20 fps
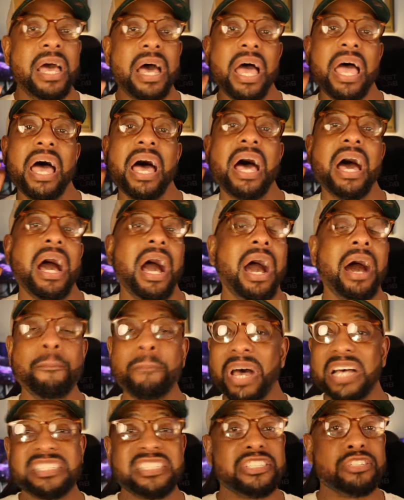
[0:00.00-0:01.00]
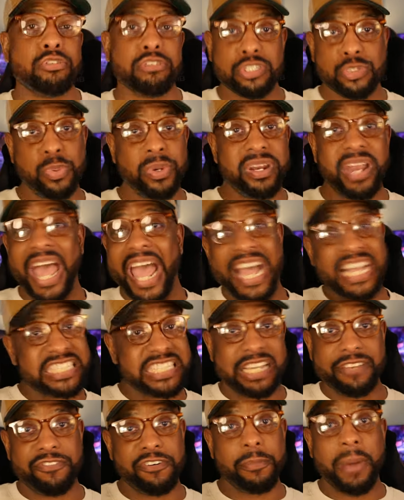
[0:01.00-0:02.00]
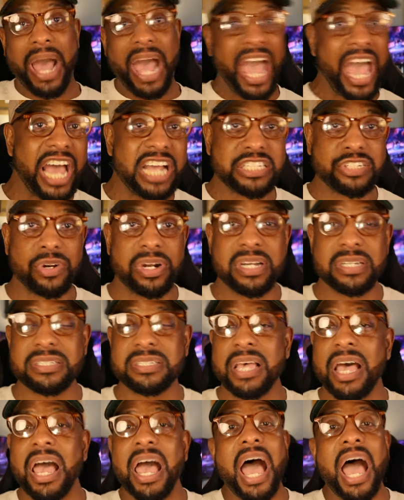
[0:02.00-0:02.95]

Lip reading: a message on Twitter asking for my address,